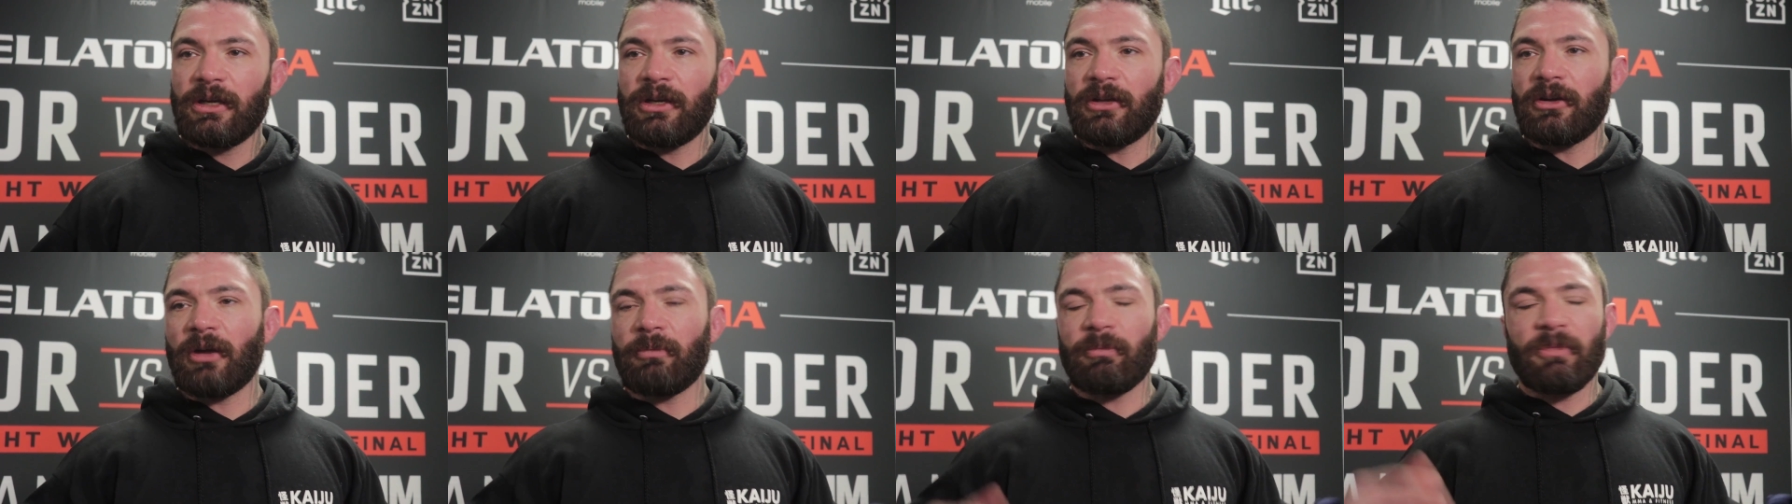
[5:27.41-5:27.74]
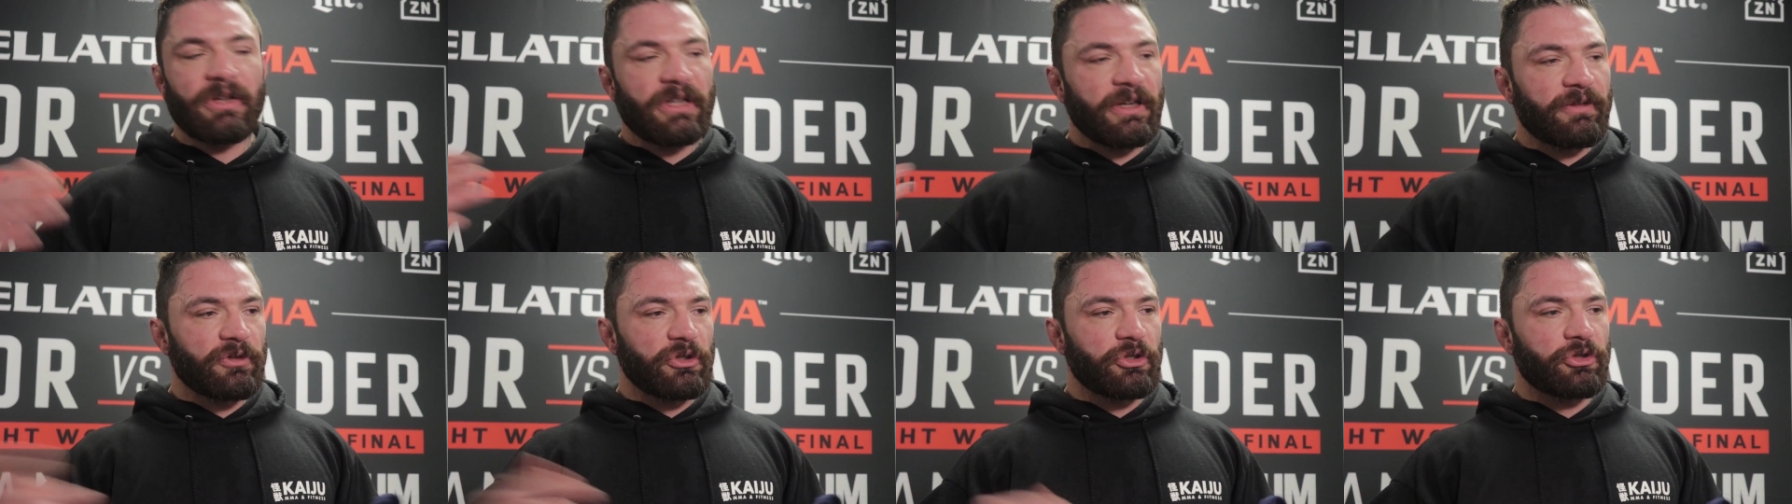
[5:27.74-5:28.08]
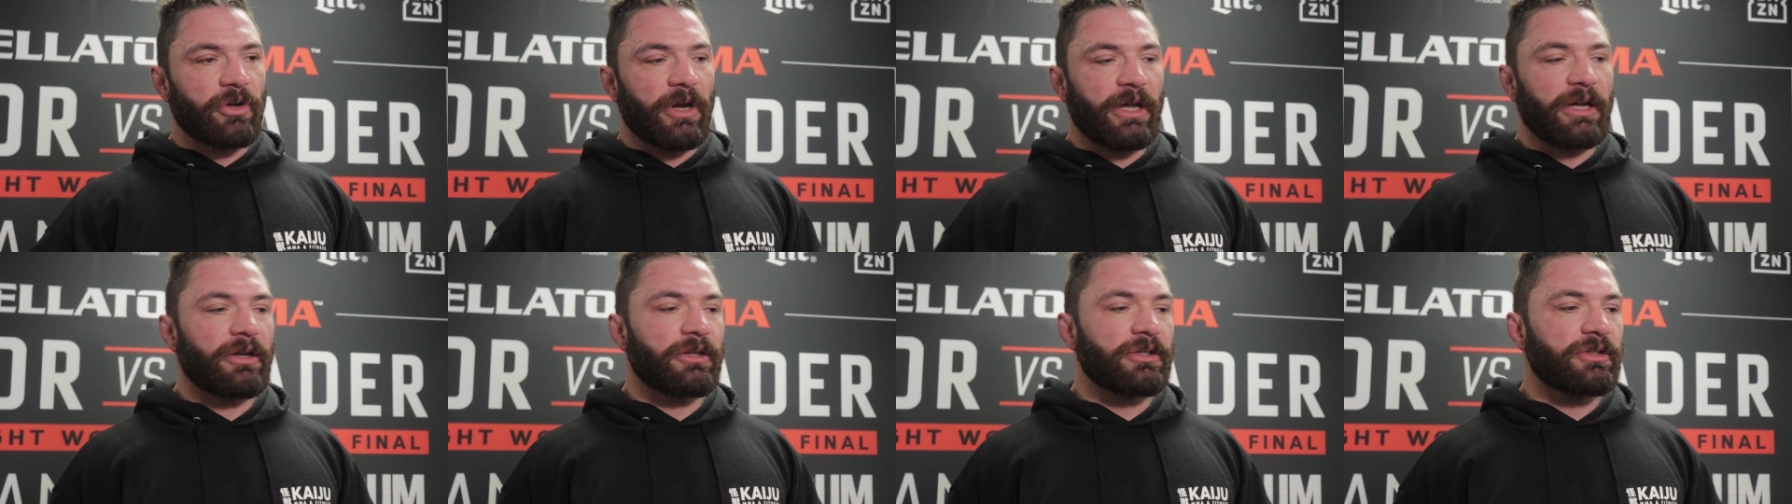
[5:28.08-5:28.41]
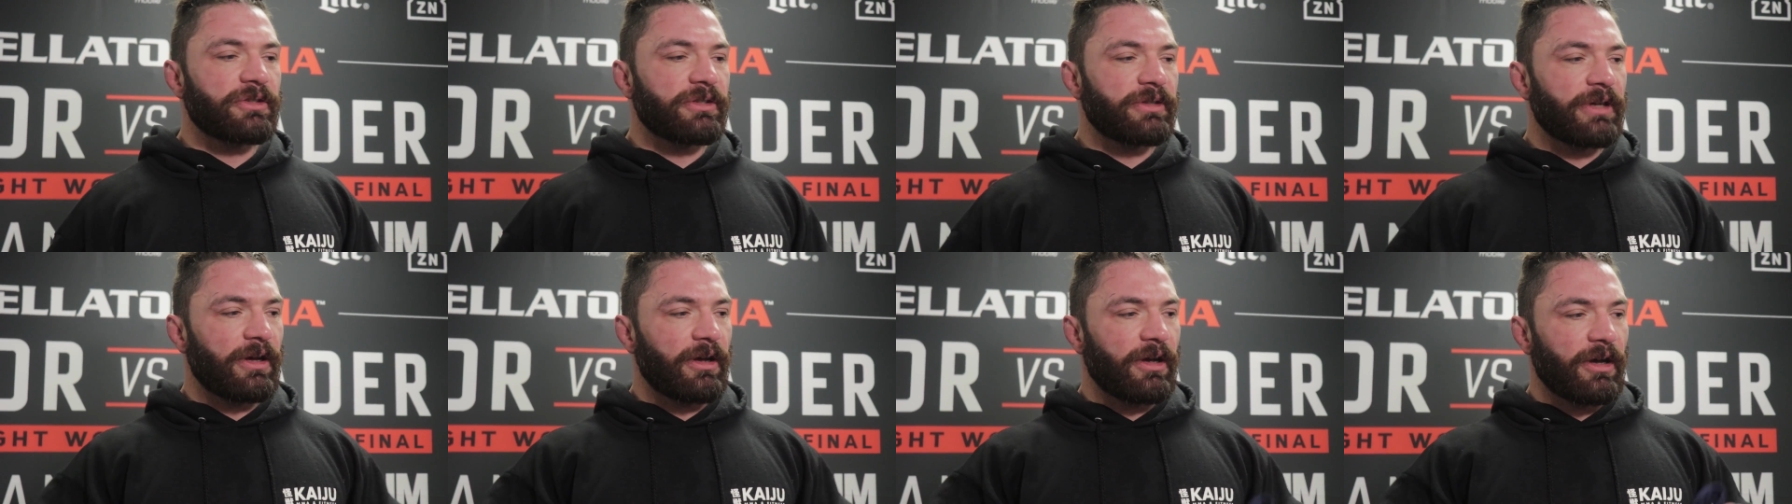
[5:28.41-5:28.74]
you know, different
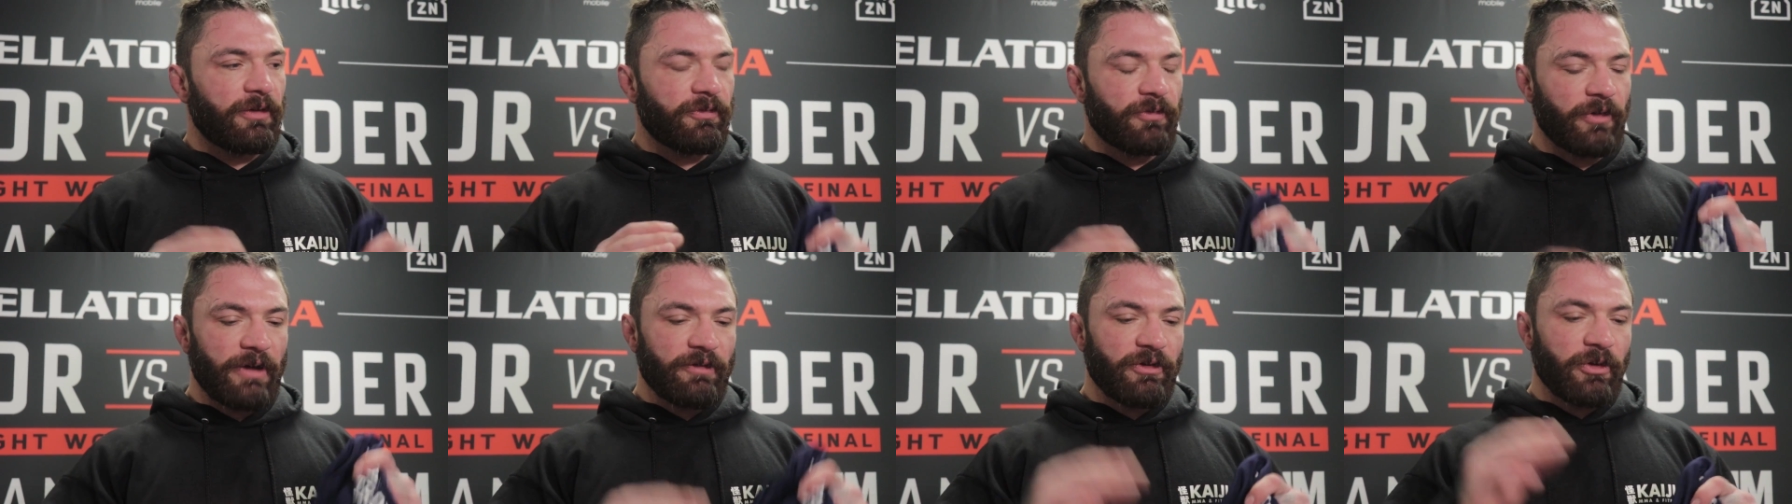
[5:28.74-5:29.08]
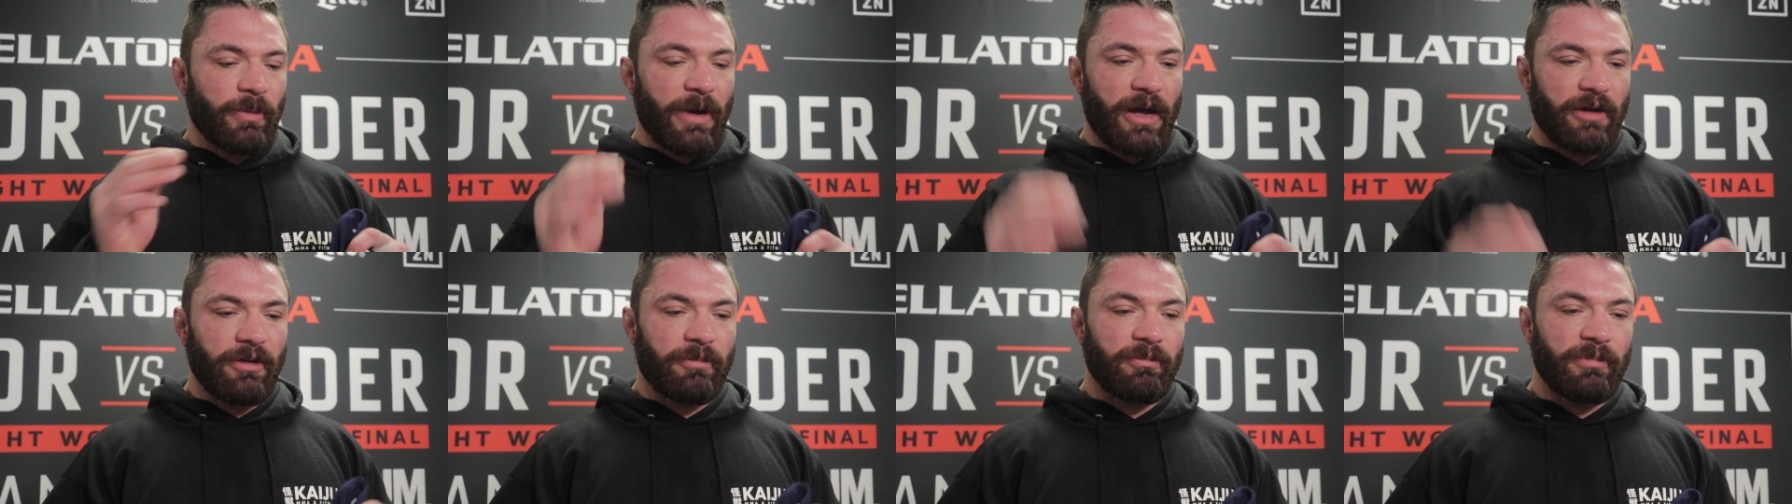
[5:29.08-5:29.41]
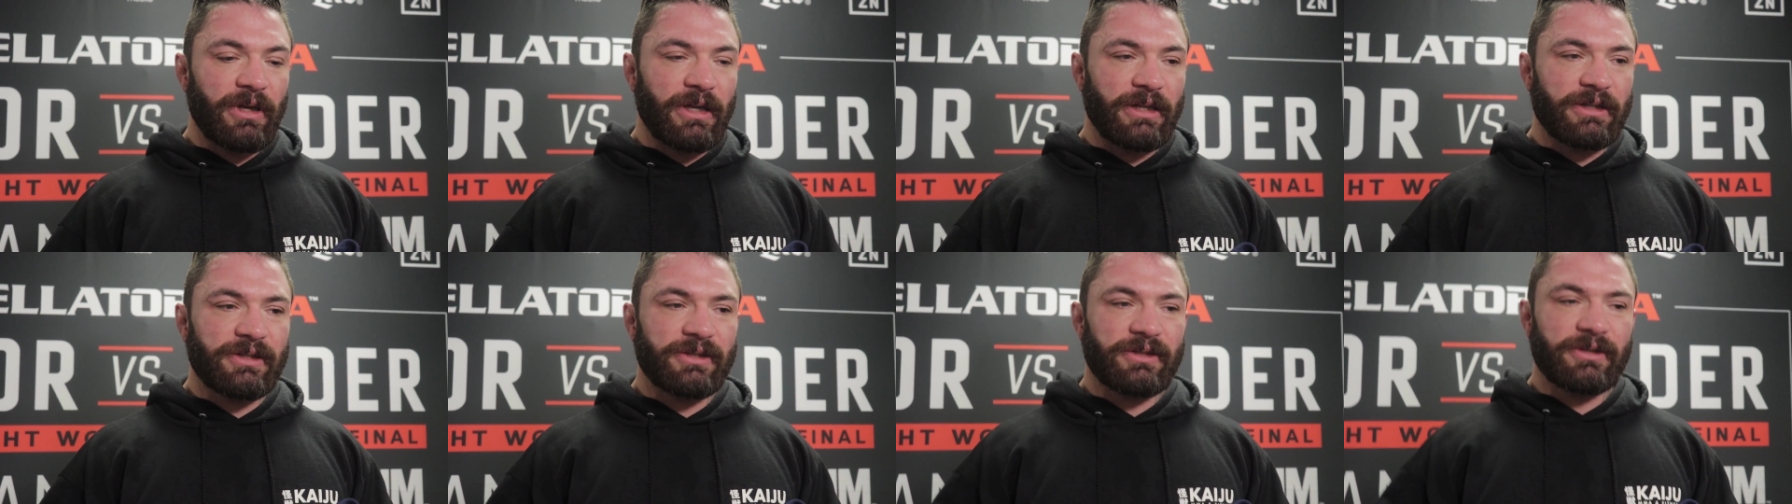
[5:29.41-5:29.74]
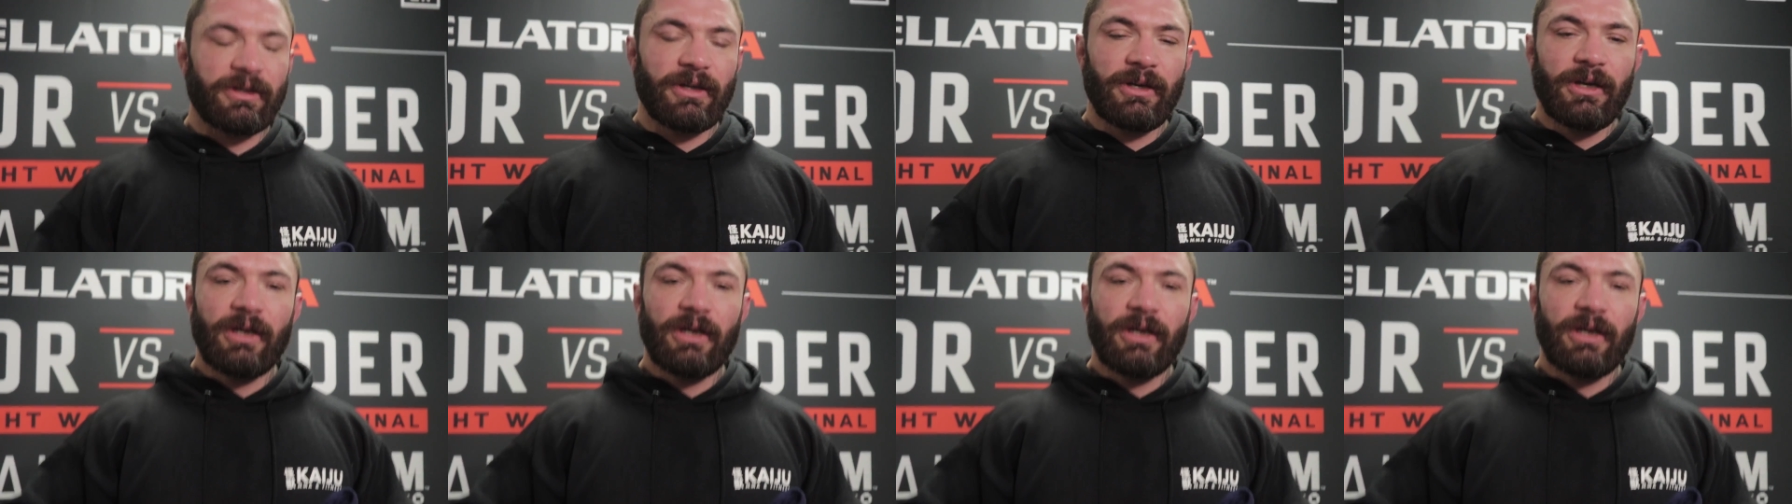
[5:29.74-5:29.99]
trainers, for every round of mitts,